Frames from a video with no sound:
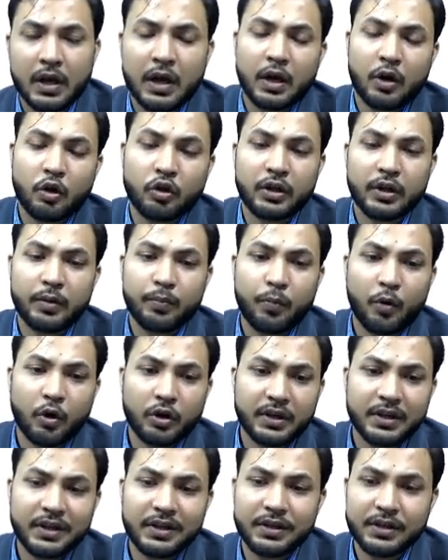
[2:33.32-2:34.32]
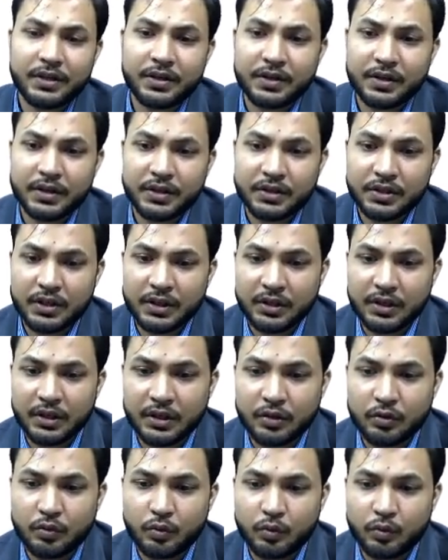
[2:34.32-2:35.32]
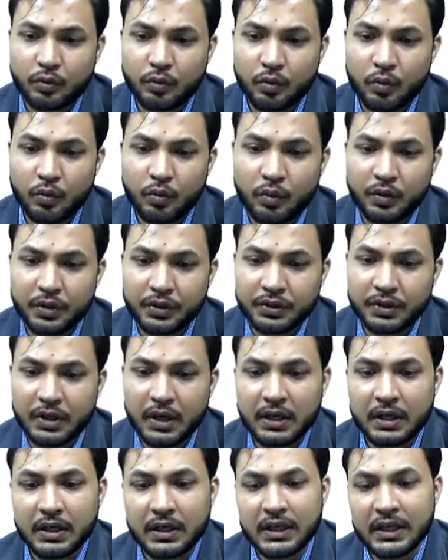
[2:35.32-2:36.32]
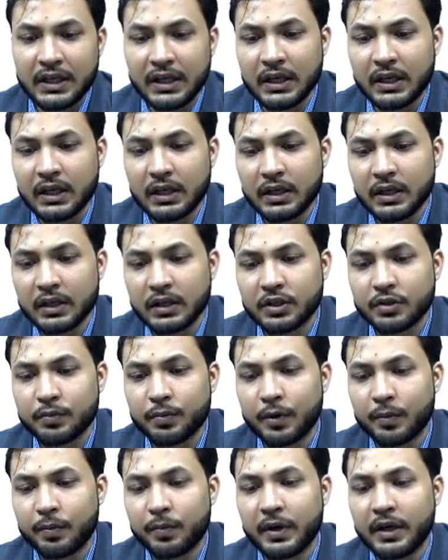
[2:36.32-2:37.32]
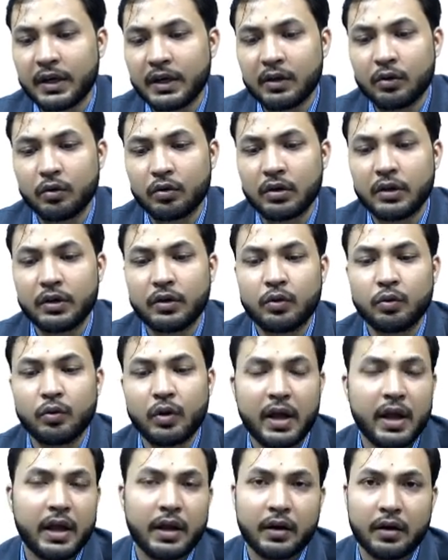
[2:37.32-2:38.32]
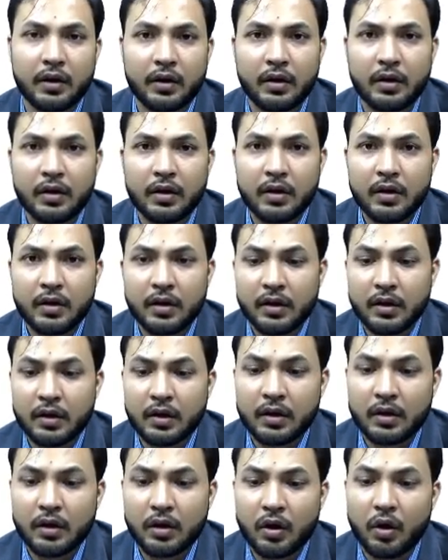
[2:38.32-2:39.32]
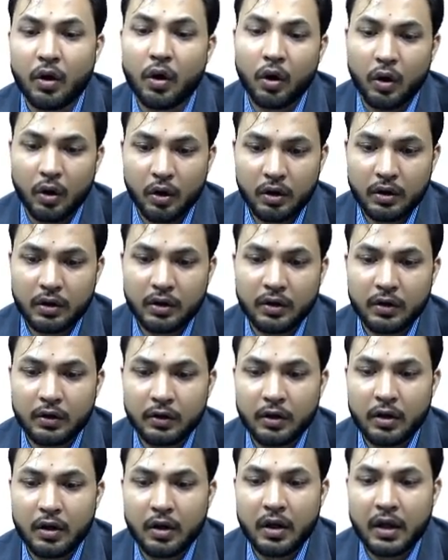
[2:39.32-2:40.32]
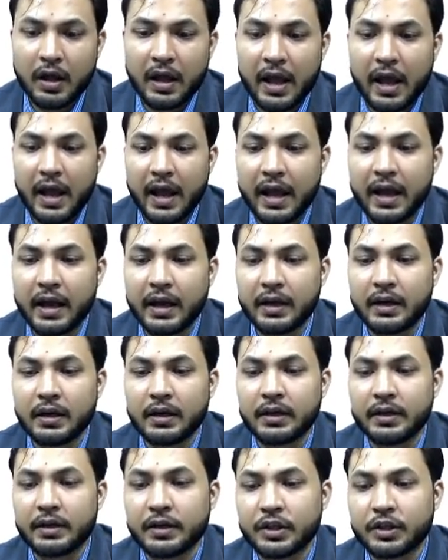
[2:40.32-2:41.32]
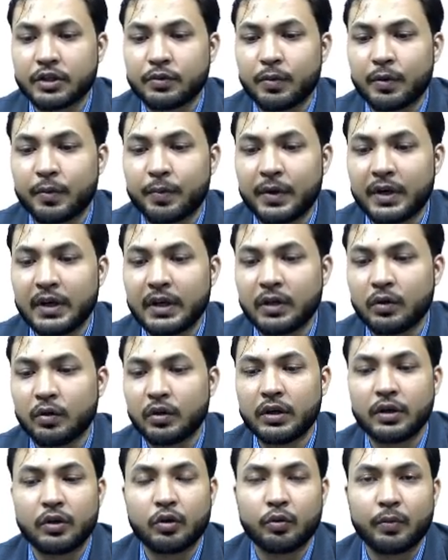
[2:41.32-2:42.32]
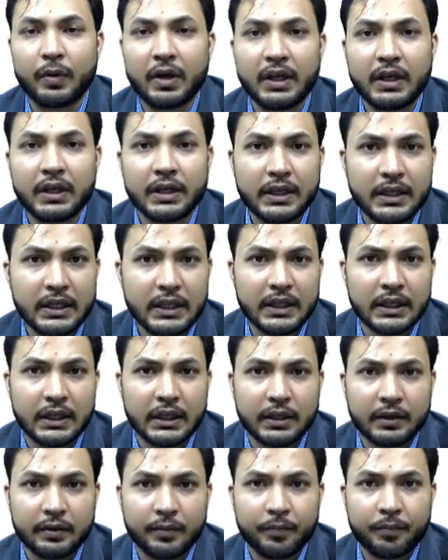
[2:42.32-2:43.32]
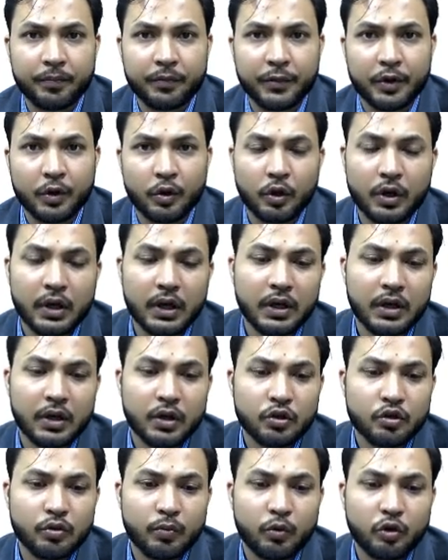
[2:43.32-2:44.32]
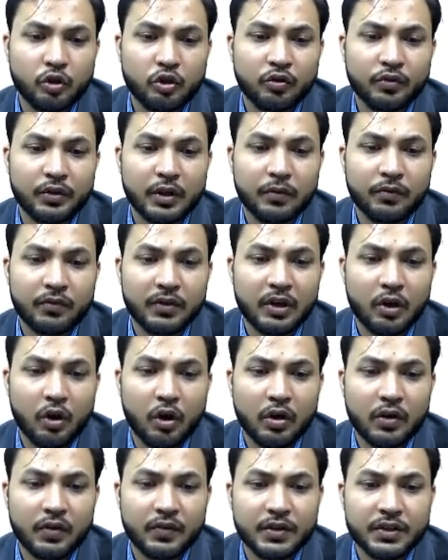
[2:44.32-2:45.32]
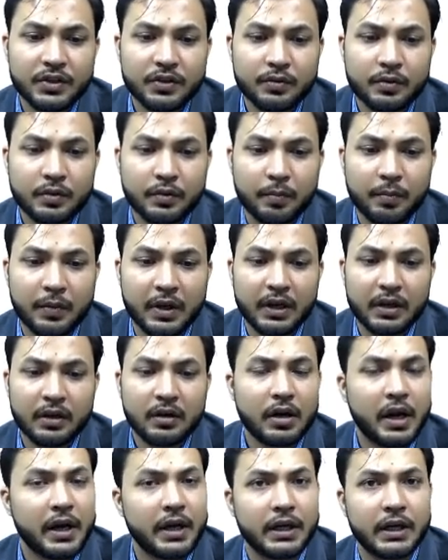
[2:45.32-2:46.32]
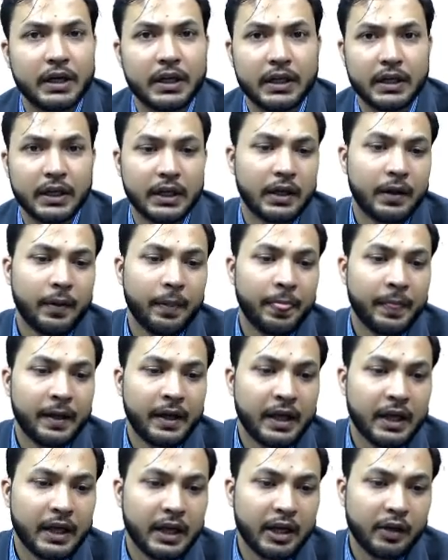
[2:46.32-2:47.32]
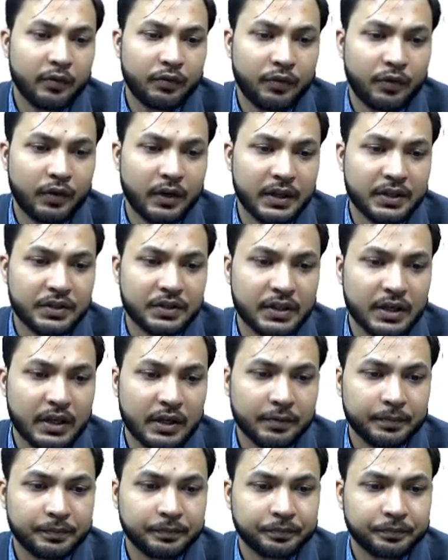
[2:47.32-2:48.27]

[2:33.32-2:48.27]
Now the important interesting thing to know is that p is perpendicular to n, or n is perpendicular to my p. Okay, so both of them will always make a 90 degree. If let's say